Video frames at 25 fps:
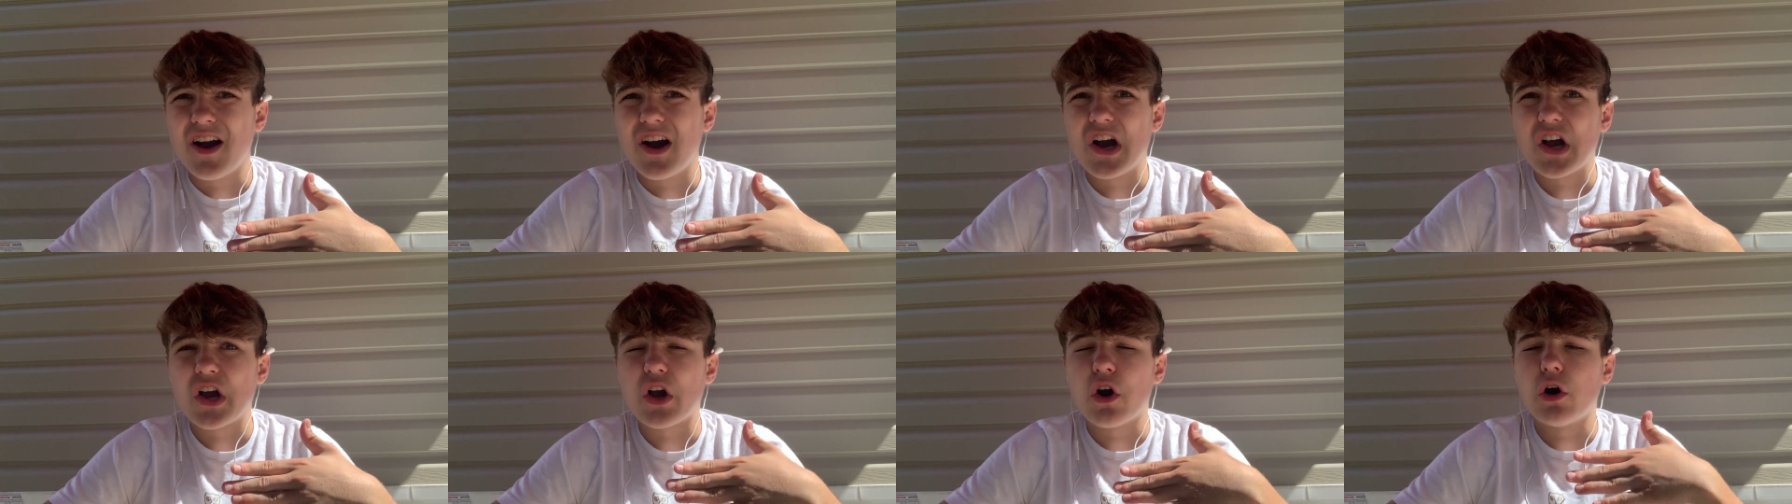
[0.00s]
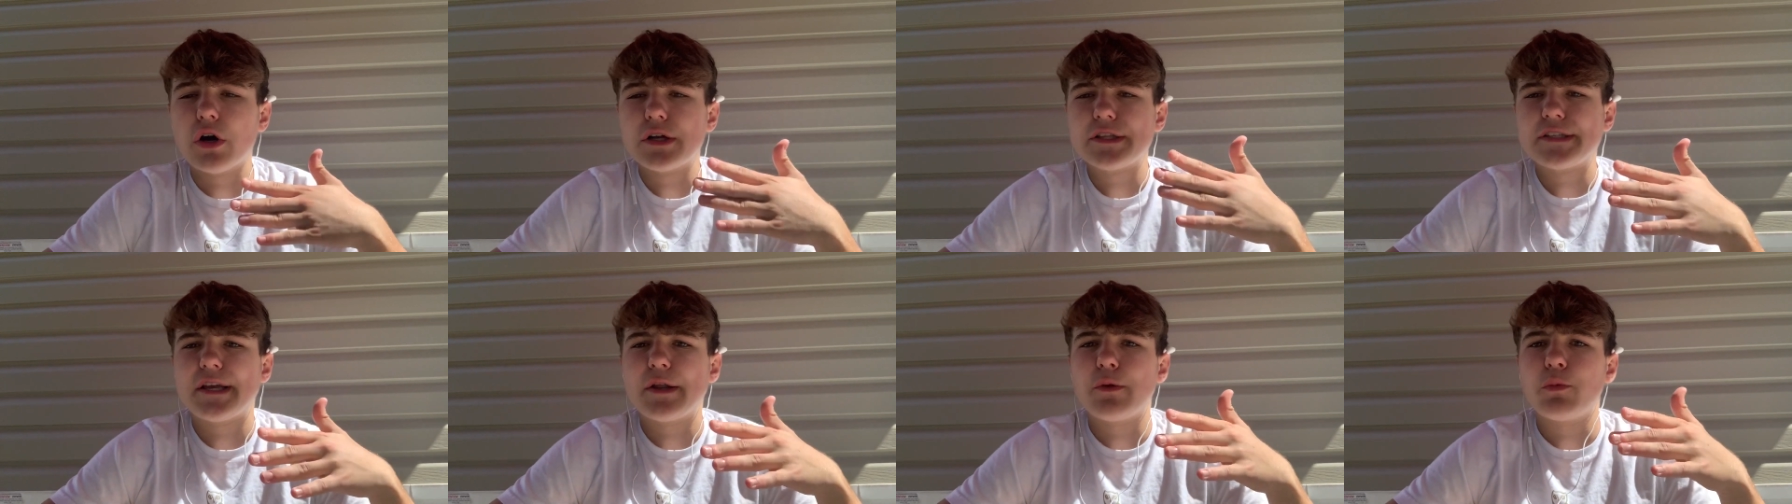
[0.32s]

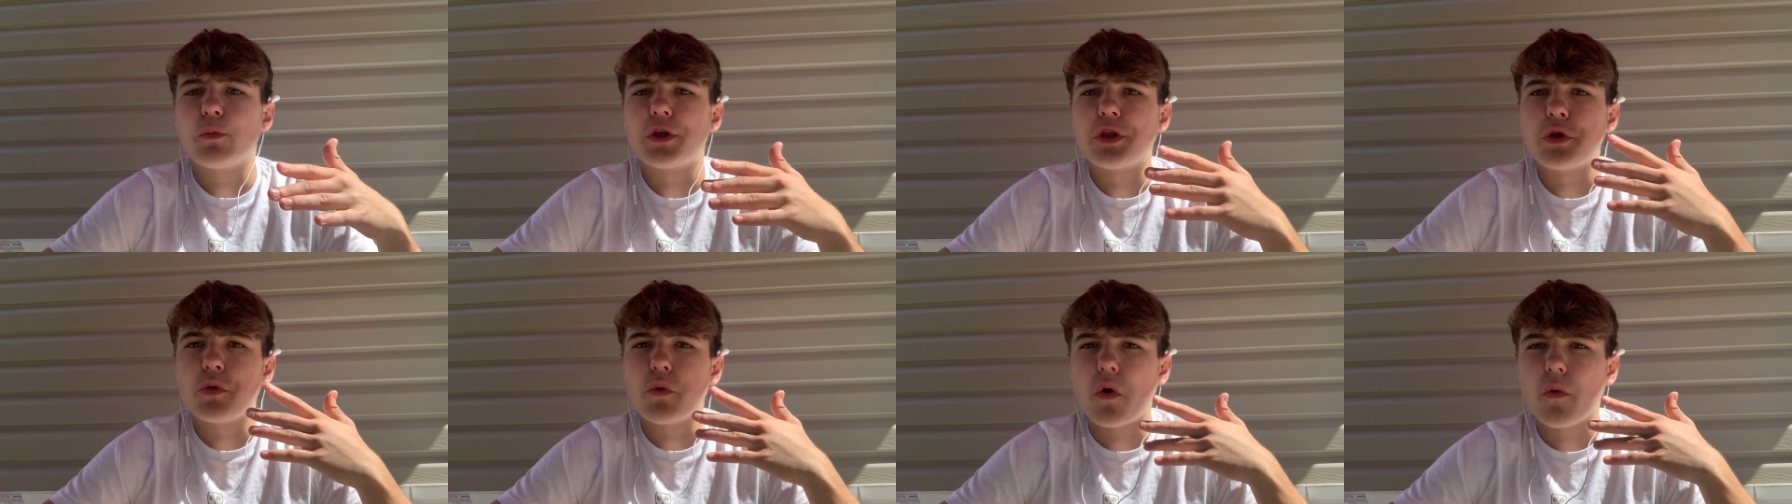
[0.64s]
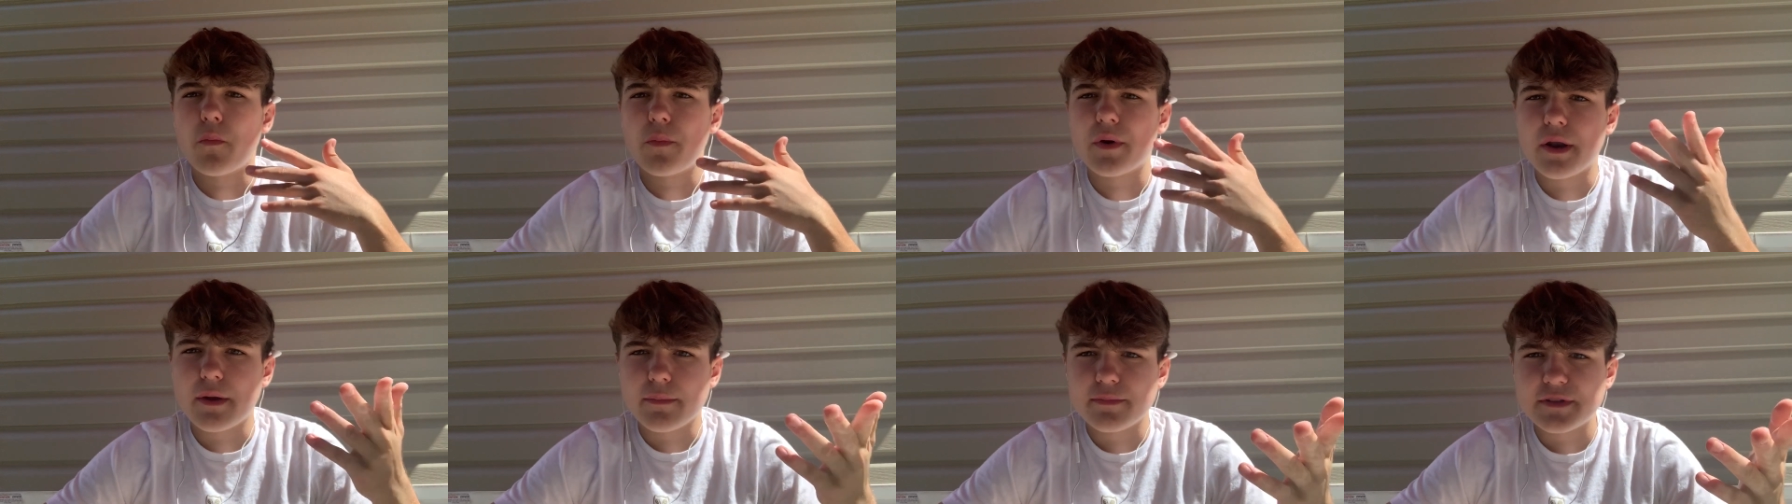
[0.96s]
content when you
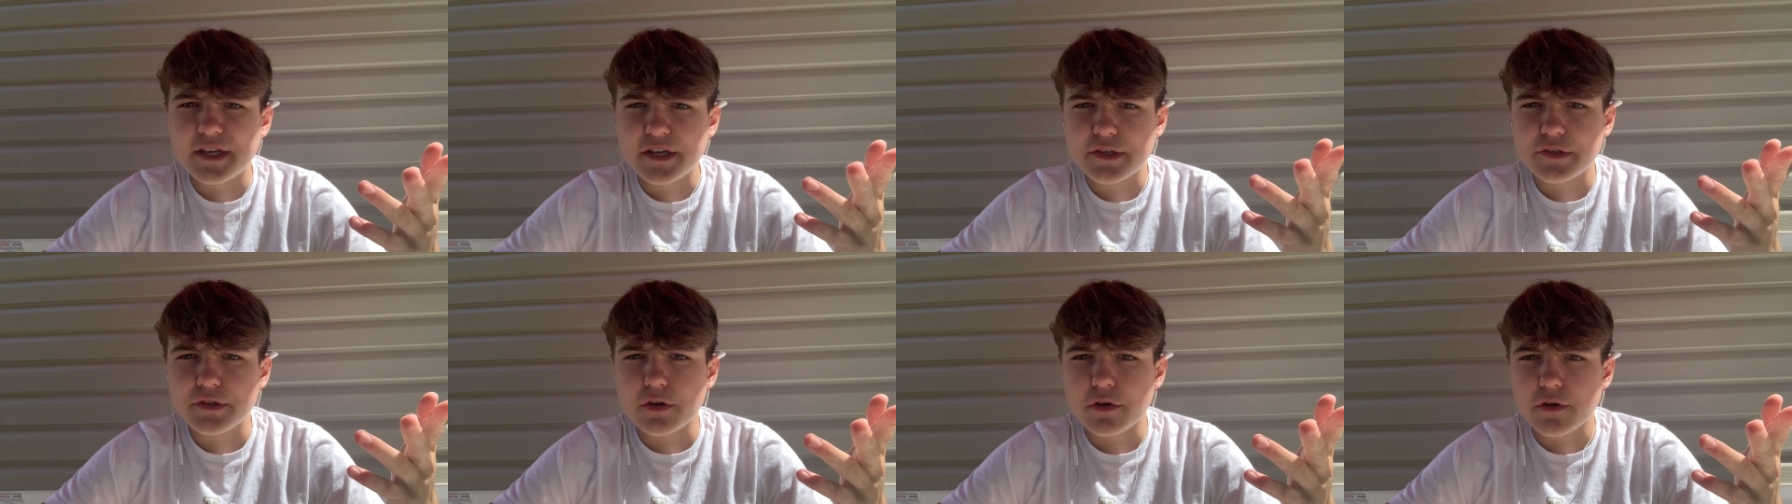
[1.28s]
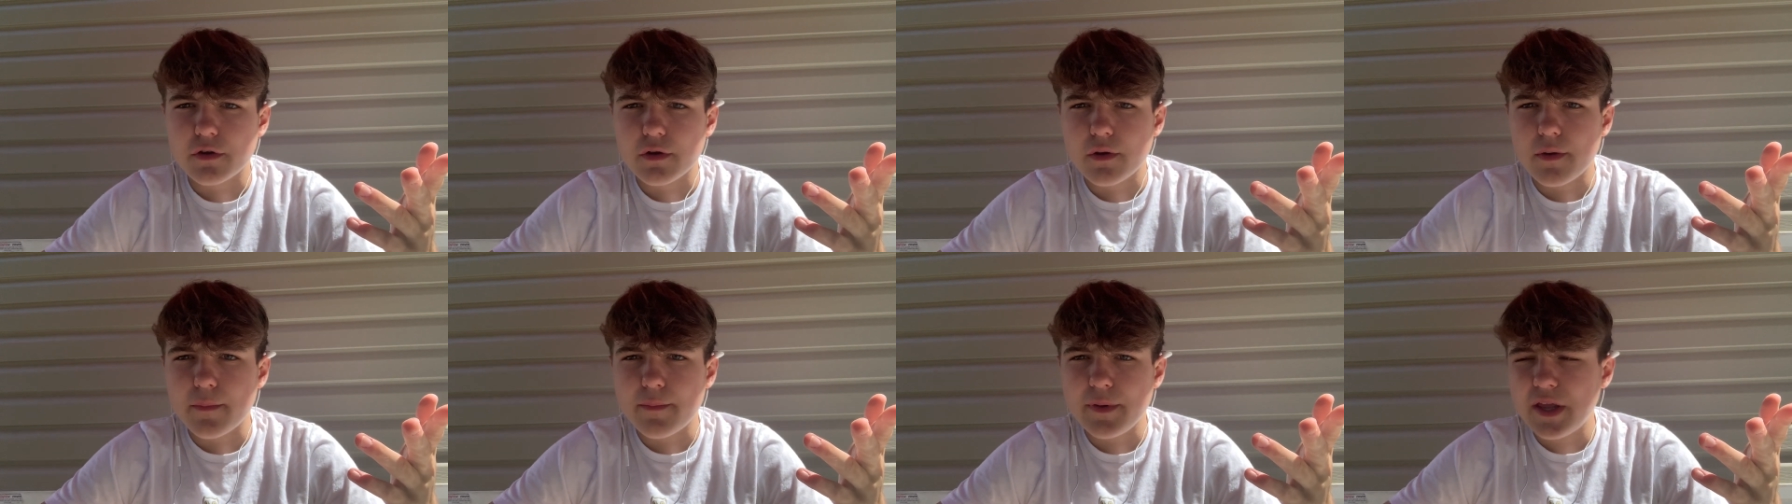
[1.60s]
open up TikTok
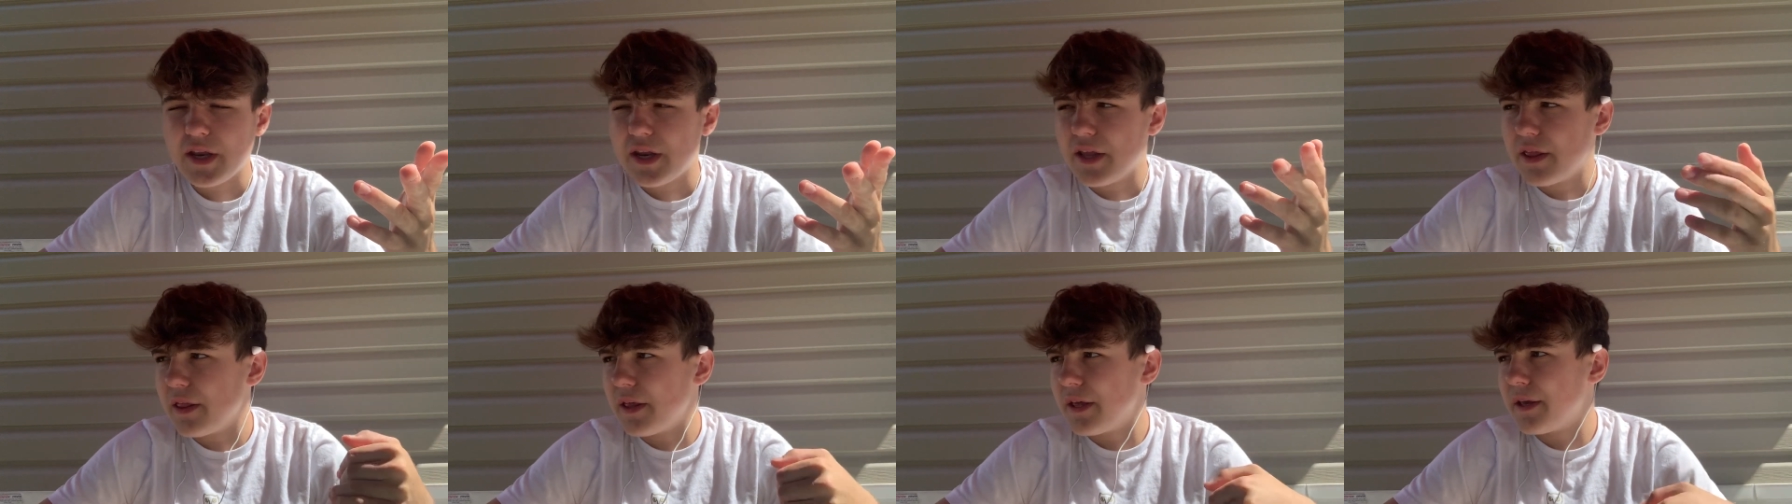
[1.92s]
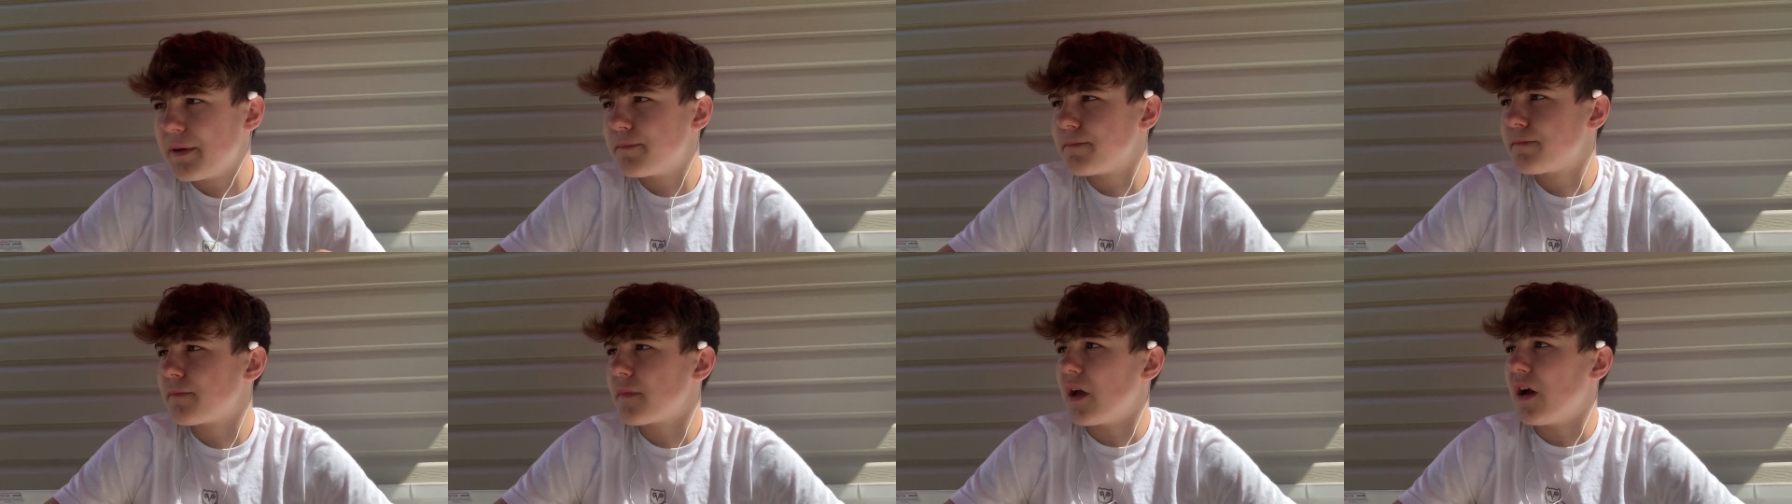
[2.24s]
immediately.